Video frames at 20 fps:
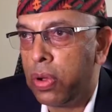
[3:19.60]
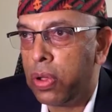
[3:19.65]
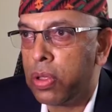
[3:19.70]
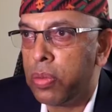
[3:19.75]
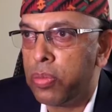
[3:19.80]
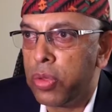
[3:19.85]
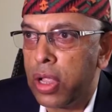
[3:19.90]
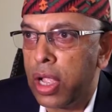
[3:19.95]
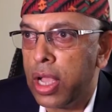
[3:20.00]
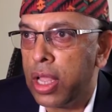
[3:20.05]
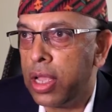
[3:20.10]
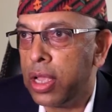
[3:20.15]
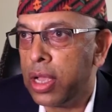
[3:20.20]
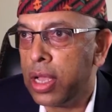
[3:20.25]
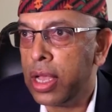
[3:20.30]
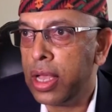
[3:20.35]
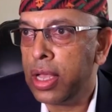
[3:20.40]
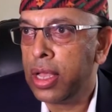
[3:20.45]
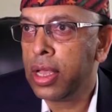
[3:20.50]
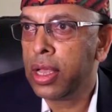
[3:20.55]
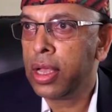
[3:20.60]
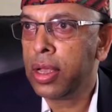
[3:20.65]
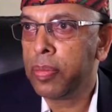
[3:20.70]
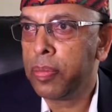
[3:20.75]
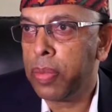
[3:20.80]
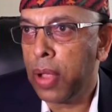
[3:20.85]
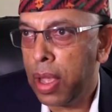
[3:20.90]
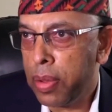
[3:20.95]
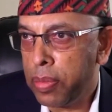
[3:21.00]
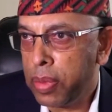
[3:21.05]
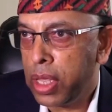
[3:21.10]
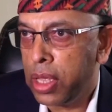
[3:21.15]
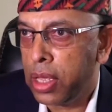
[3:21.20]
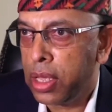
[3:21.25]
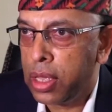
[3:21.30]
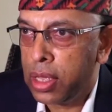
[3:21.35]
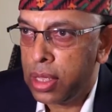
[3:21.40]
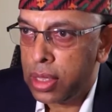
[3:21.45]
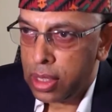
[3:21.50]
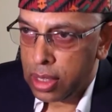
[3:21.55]
room. Meanwhile, the
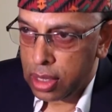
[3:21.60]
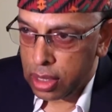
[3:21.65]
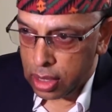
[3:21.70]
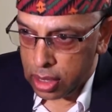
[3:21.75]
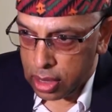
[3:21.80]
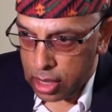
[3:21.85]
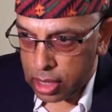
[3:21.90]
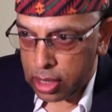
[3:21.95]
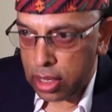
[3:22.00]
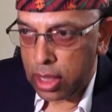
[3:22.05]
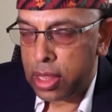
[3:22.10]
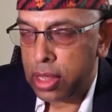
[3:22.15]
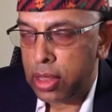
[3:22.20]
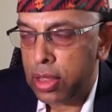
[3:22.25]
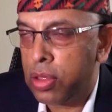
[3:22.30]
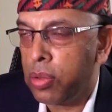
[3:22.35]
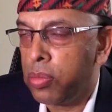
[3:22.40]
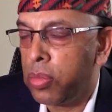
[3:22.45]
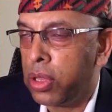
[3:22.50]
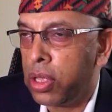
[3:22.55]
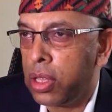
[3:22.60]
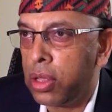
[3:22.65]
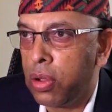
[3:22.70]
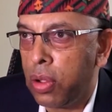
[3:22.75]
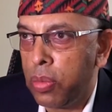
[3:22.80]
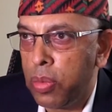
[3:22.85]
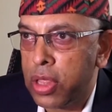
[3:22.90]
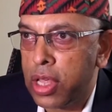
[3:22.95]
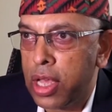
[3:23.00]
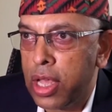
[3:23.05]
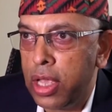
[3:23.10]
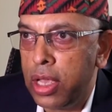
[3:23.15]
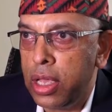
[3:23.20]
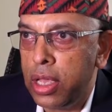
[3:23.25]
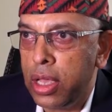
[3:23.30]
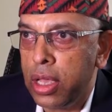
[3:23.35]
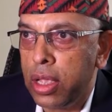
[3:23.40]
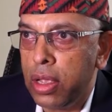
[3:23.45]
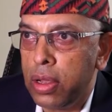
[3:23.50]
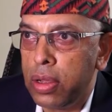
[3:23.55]
committee has also written to the
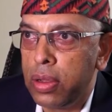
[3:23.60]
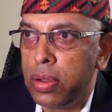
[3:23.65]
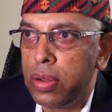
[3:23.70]
finance